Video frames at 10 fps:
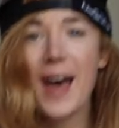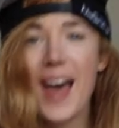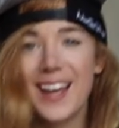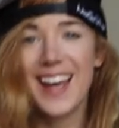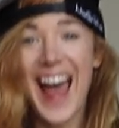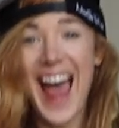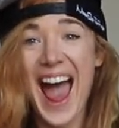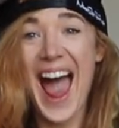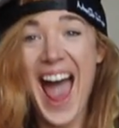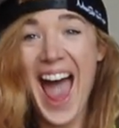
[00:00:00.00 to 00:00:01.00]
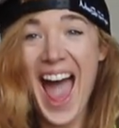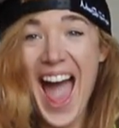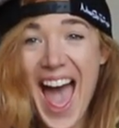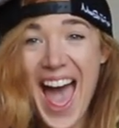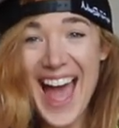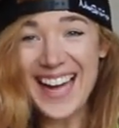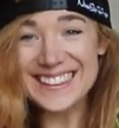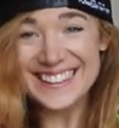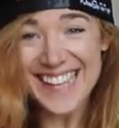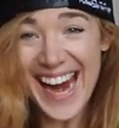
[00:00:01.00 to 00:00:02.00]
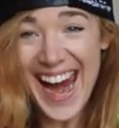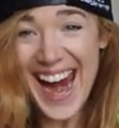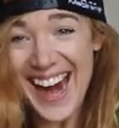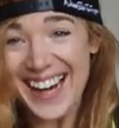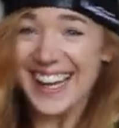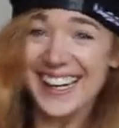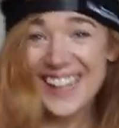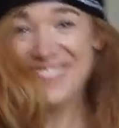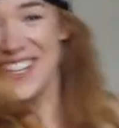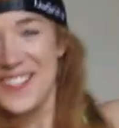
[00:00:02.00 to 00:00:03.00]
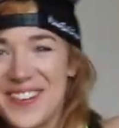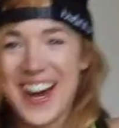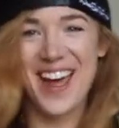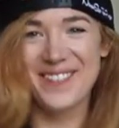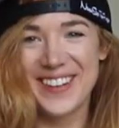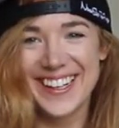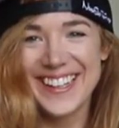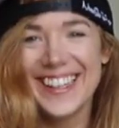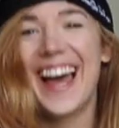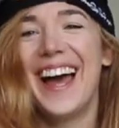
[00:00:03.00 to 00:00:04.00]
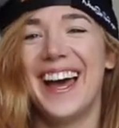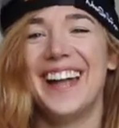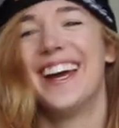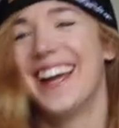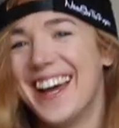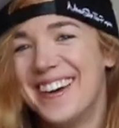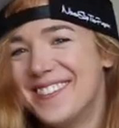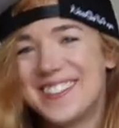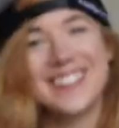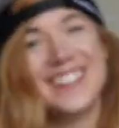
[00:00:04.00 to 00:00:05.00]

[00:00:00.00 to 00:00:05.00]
back. And share! Like I'm super happy. And I am, so